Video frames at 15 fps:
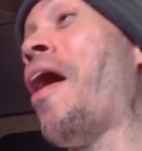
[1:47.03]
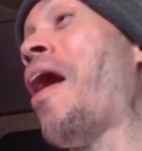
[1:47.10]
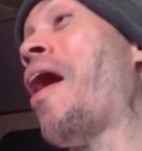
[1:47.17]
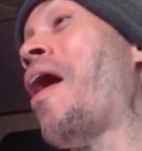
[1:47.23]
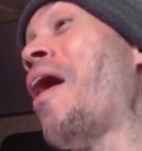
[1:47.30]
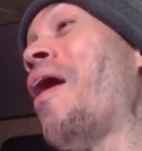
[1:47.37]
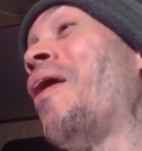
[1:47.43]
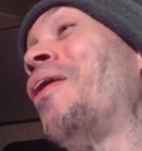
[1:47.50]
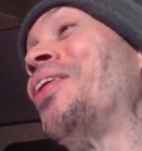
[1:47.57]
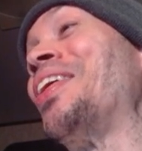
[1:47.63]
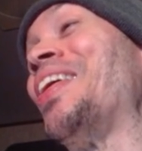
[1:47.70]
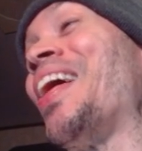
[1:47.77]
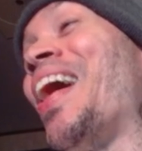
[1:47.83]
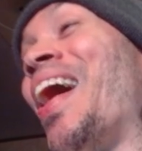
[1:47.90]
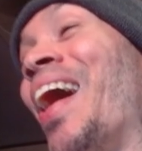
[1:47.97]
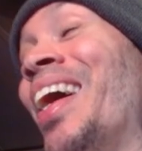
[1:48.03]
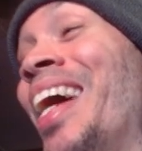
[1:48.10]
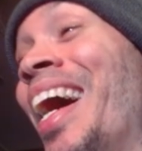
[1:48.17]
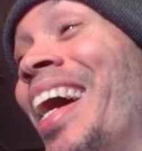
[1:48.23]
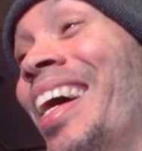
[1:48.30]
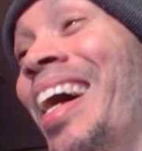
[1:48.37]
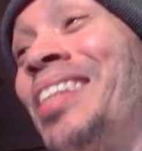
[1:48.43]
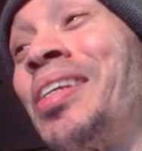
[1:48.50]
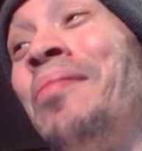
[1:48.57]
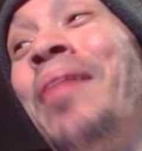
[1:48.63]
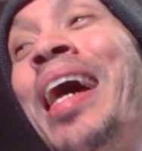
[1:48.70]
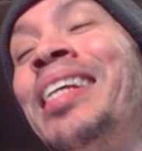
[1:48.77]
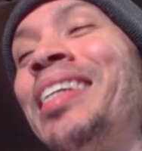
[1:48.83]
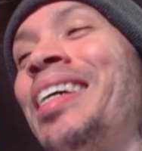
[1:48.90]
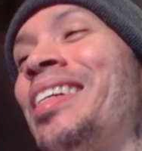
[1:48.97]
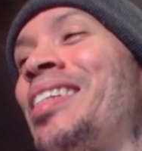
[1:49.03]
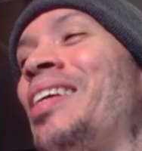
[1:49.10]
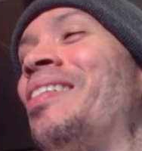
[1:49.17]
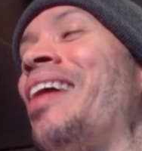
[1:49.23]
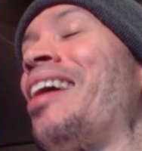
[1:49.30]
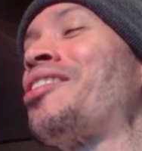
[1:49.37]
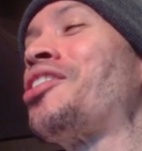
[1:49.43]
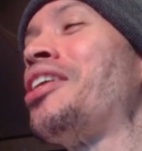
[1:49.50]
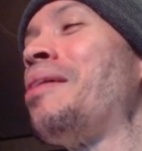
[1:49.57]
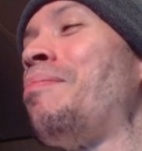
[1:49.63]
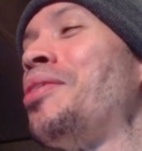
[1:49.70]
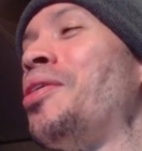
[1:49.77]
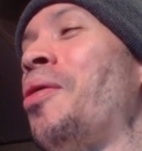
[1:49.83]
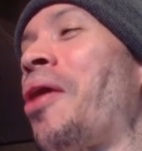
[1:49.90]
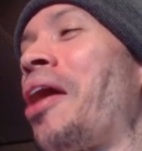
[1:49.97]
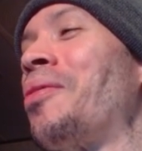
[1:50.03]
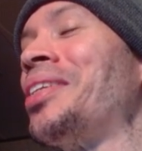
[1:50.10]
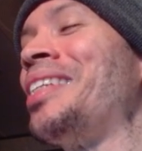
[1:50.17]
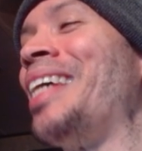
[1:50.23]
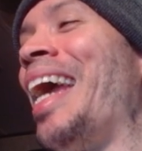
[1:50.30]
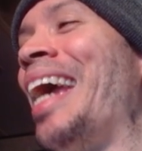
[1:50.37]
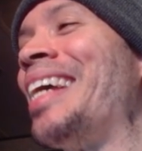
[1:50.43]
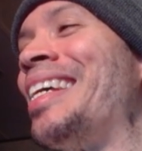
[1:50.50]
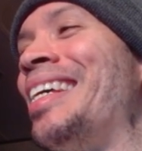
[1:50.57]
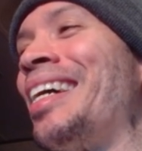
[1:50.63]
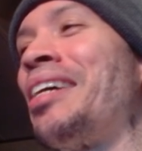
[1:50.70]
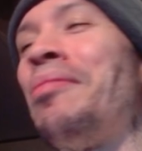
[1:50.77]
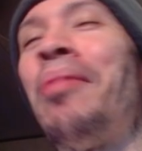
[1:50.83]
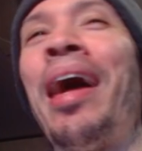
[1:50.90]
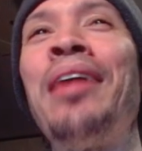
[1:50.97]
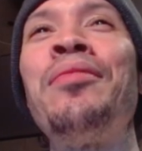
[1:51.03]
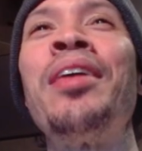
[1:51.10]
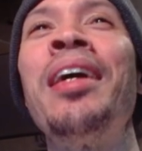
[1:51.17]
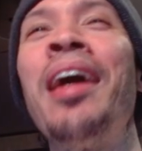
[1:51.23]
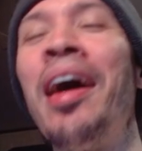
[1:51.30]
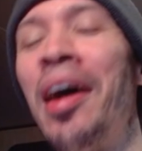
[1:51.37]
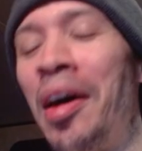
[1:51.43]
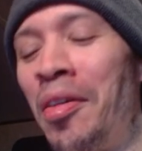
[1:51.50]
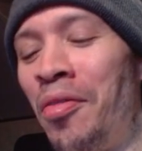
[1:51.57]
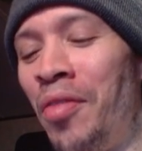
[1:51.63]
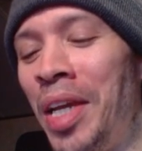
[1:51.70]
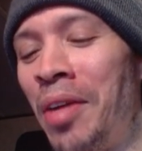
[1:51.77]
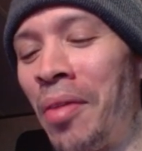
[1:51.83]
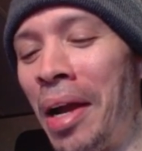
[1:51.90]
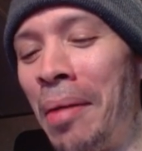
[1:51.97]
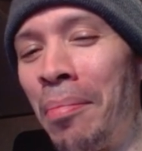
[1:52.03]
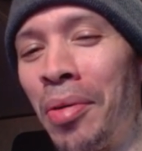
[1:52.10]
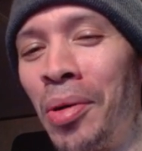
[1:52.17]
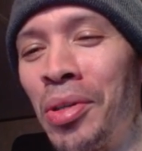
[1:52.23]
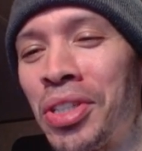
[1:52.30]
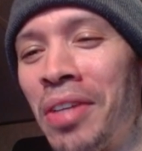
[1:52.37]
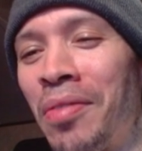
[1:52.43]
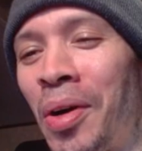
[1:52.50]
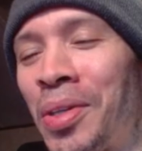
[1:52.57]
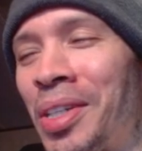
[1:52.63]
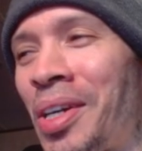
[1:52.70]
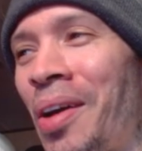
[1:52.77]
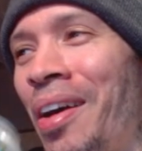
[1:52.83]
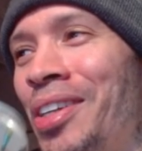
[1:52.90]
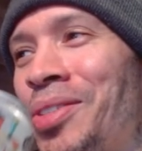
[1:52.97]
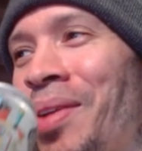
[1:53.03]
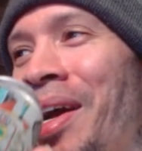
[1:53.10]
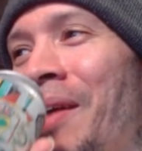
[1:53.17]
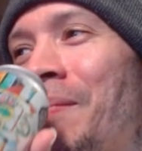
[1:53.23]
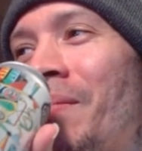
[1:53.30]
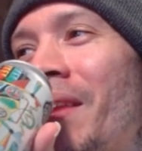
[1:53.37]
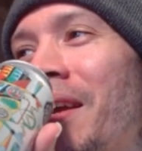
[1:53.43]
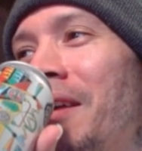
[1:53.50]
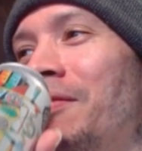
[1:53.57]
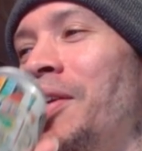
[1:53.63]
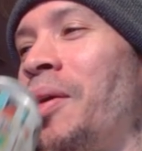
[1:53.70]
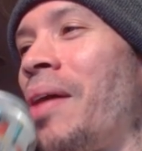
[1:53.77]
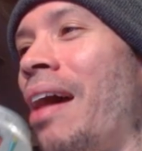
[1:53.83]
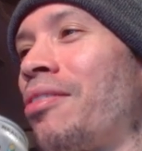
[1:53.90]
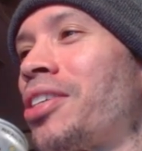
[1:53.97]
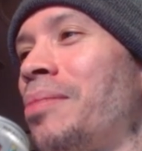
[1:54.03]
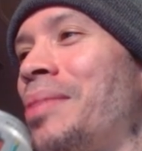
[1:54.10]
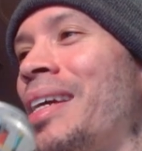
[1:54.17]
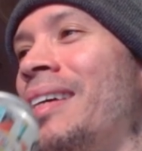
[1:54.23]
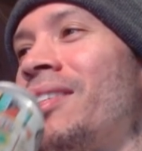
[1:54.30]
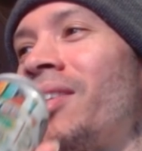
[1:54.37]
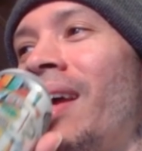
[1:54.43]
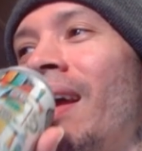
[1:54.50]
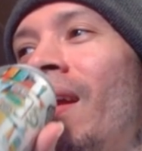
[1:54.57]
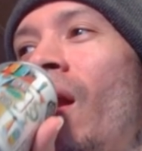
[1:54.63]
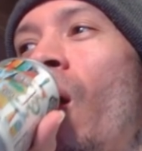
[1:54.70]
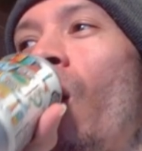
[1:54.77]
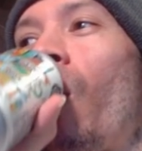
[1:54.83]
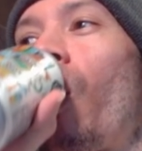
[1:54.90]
Oh yeah, that's amazing considering how cheap you are with the eight gigabyte VRAM pools of older cards, right? If you don't have something insane.